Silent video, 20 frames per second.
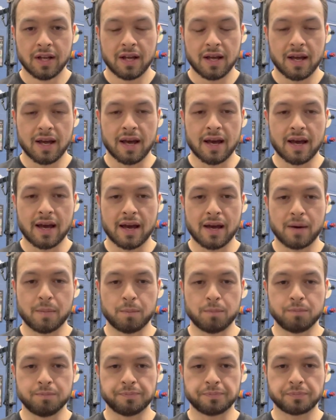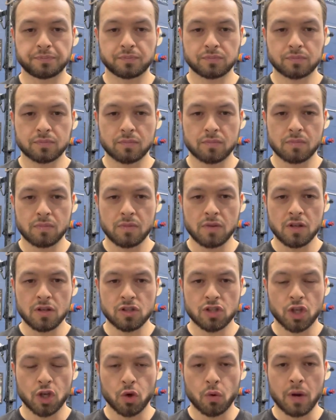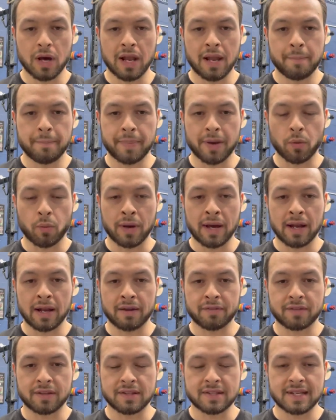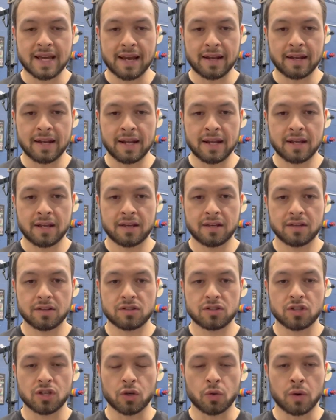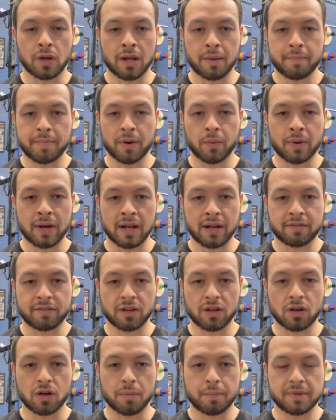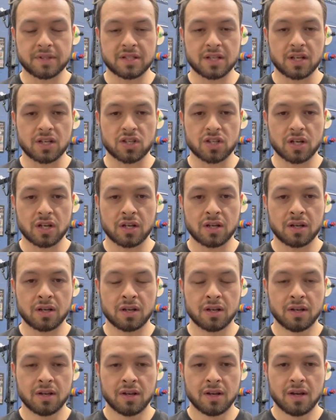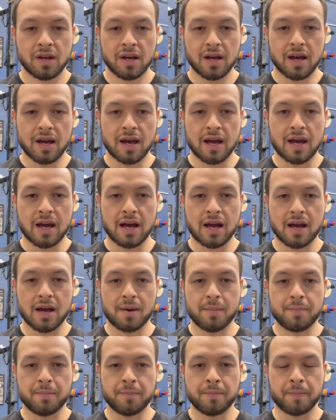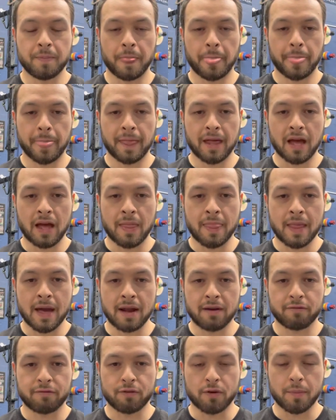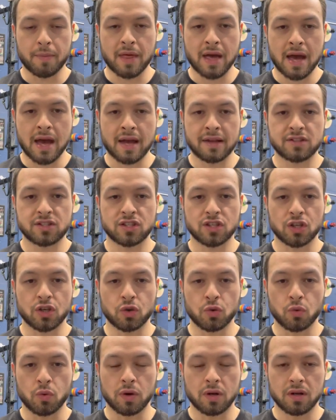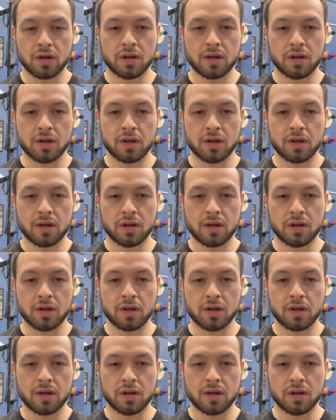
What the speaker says: to Olympic weightlifting technique, to Olympic weightlifting competition, and then from there to